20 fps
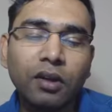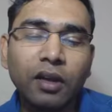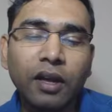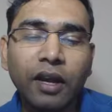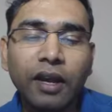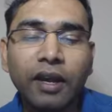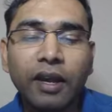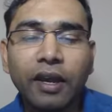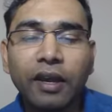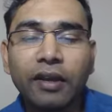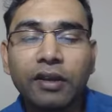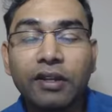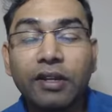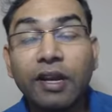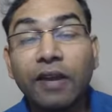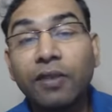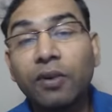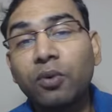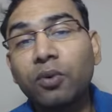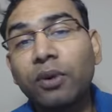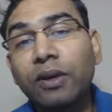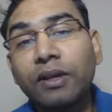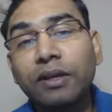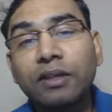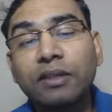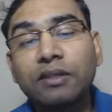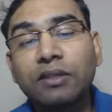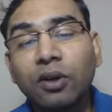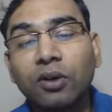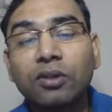And the other way
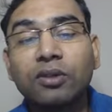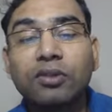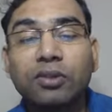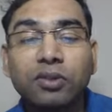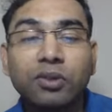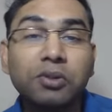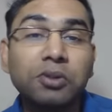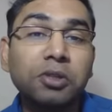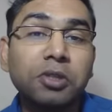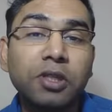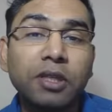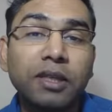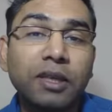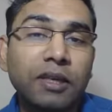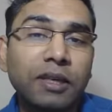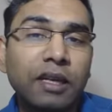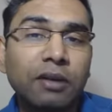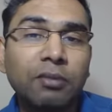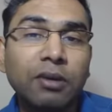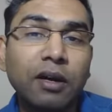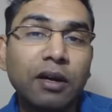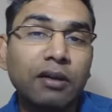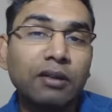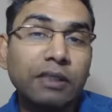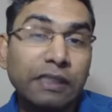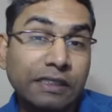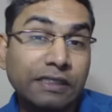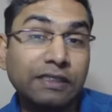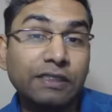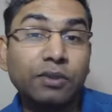is also thinking
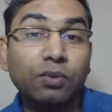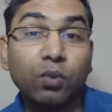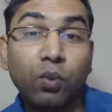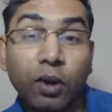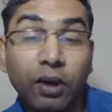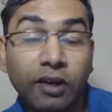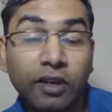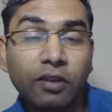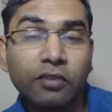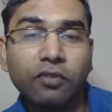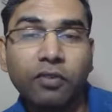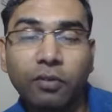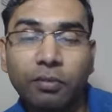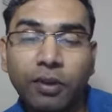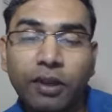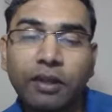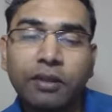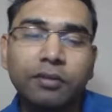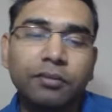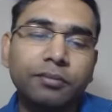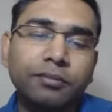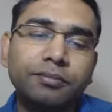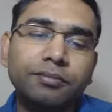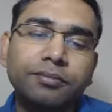about, is this working for me?